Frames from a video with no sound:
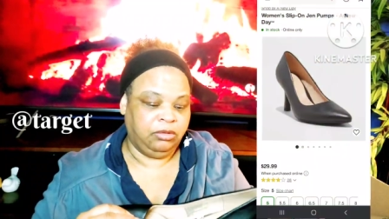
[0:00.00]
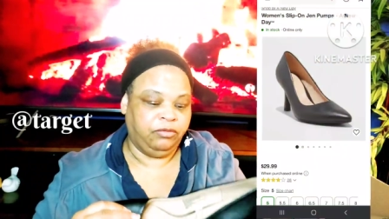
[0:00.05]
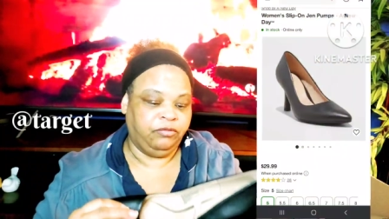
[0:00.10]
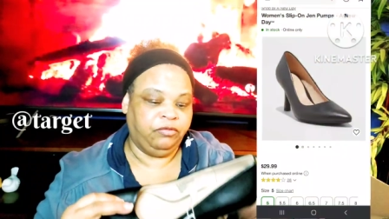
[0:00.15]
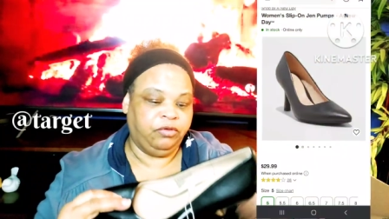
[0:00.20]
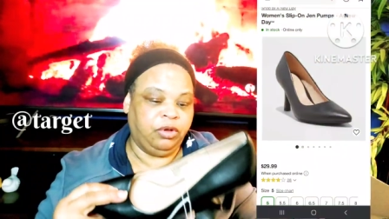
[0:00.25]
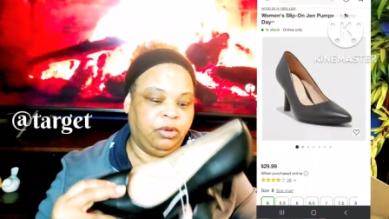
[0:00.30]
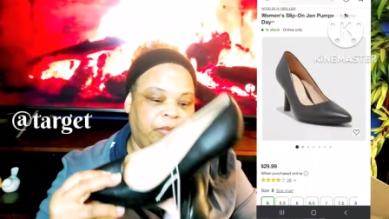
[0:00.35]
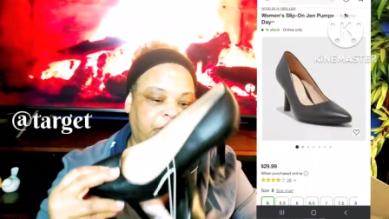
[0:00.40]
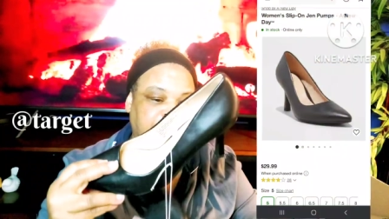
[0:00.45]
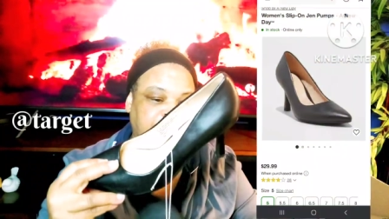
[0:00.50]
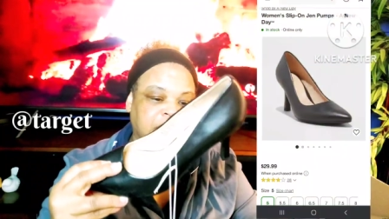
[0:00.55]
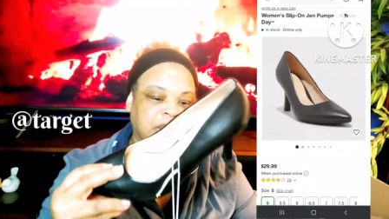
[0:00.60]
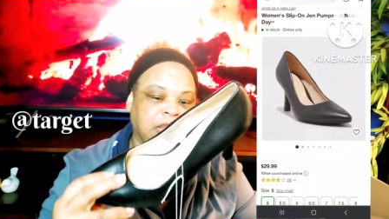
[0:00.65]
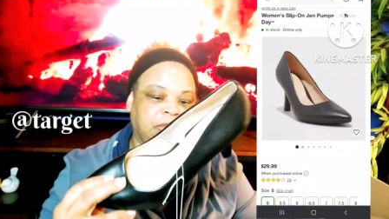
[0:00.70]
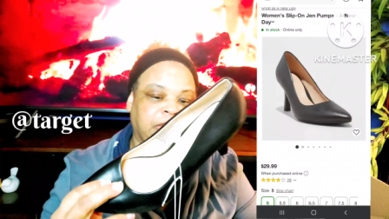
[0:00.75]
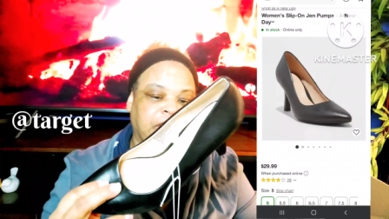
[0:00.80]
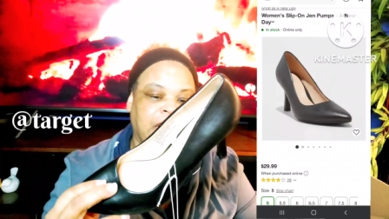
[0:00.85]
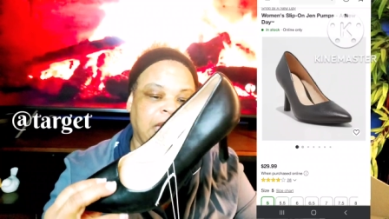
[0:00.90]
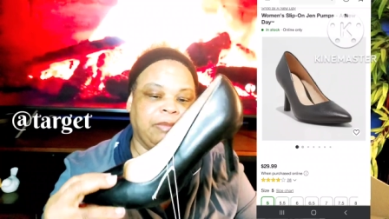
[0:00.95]
for a
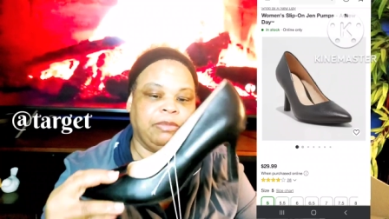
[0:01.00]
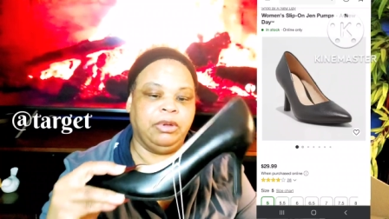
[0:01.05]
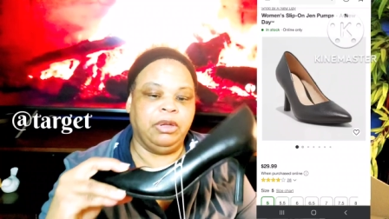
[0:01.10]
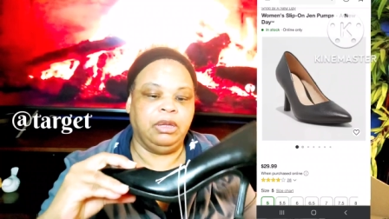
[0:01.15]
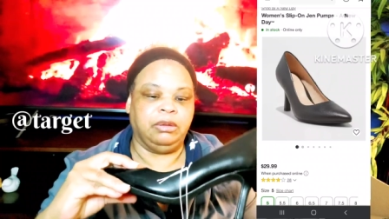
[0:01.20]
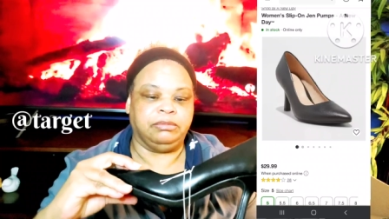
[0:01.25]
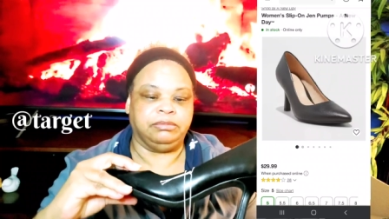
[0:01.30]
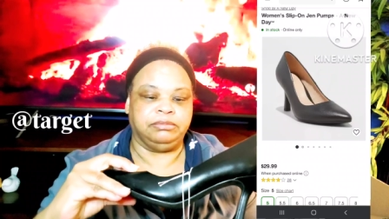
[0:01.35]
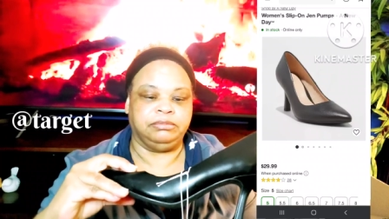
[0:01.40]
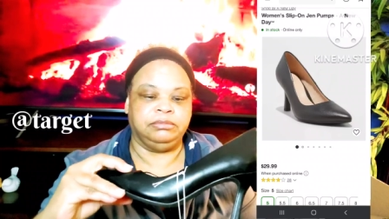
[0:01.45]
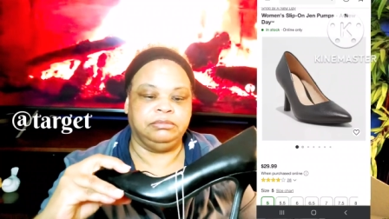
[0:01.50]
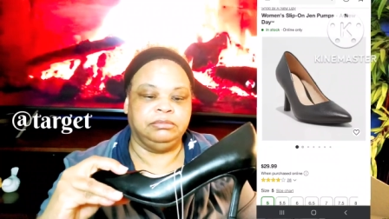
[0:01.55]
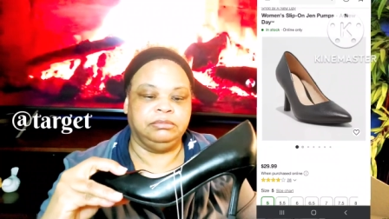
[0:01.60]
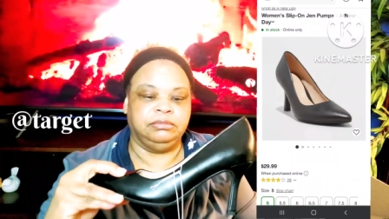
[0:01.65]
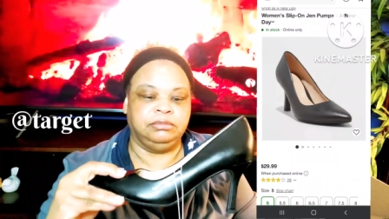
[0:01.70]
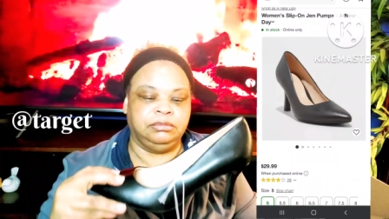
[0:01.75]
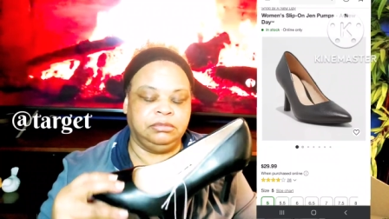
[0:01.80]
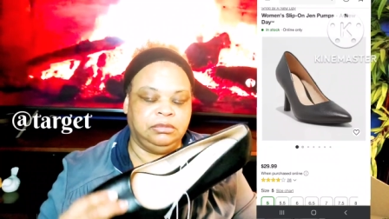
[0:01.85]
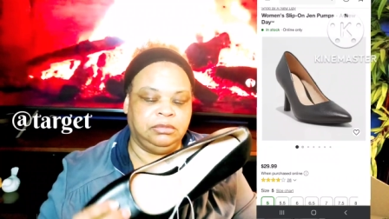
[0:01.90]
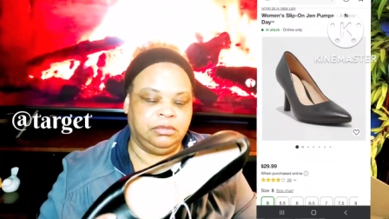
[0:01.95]
basic black pump.
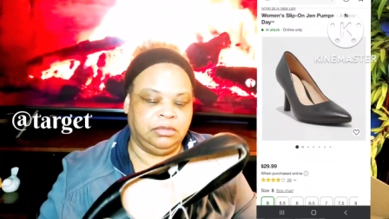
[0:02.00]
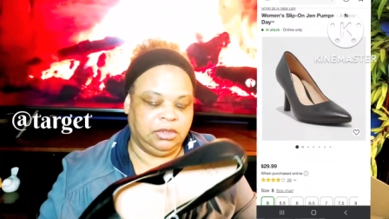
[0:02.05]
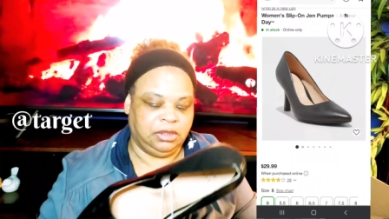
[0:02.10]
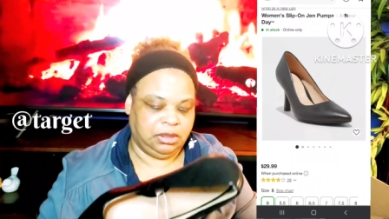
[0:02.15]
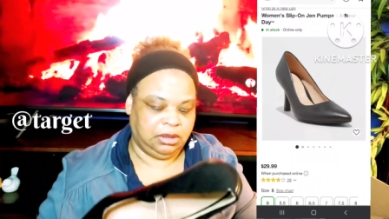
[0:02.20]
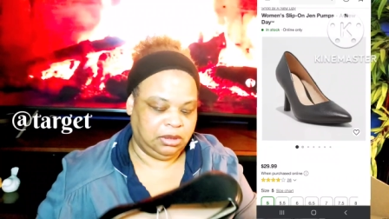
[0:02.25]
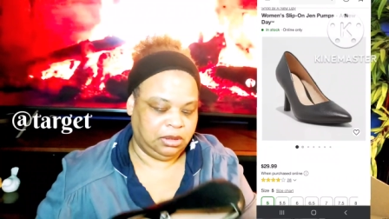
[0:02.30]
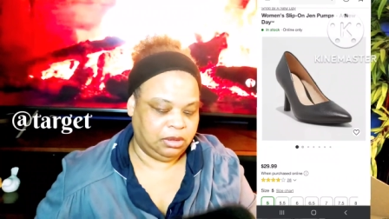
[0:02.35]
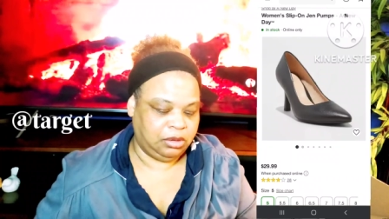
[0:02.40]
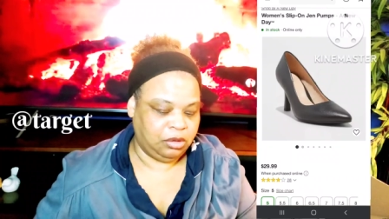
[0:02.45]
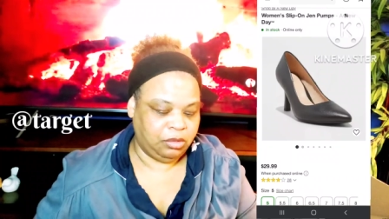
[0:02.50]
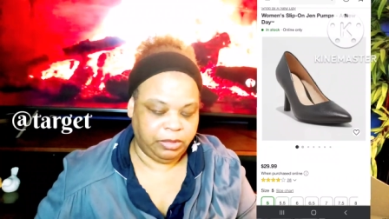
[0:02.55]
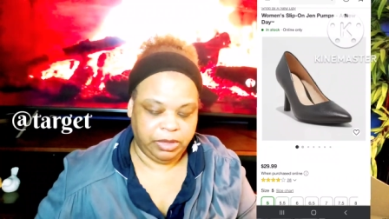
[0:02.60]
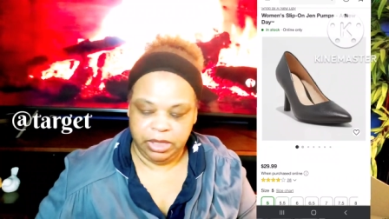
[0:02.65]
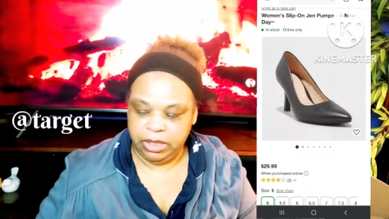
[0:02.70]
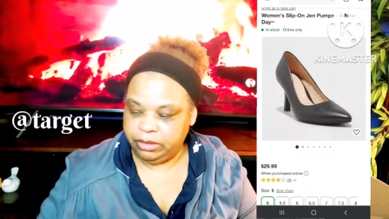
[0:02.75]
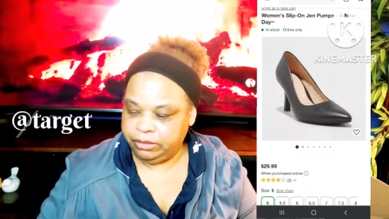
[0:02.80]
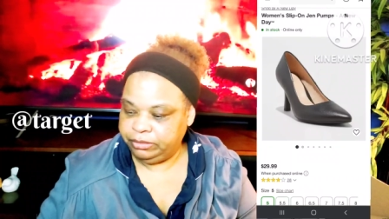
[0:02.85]
No, man.